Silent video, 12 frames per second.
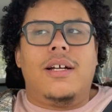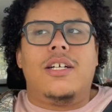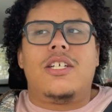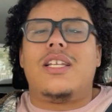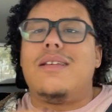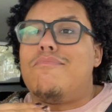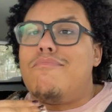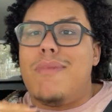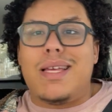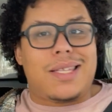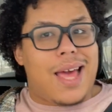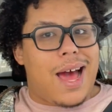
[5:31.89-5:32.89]
she
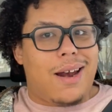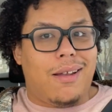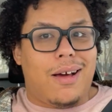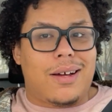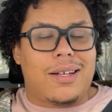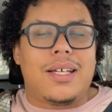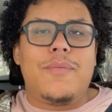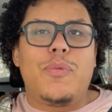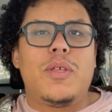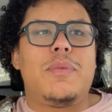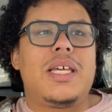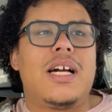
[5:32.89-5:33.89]
miscataloged it
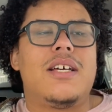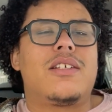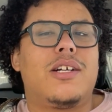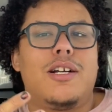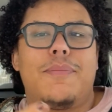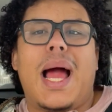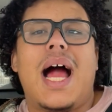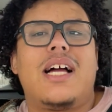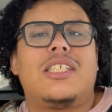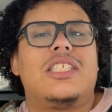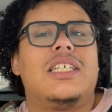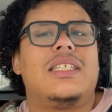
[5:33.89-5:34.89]
because her
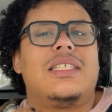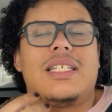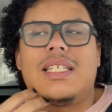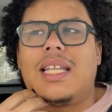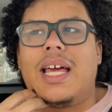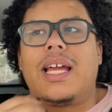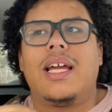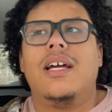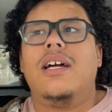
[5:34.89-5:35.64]
passion is like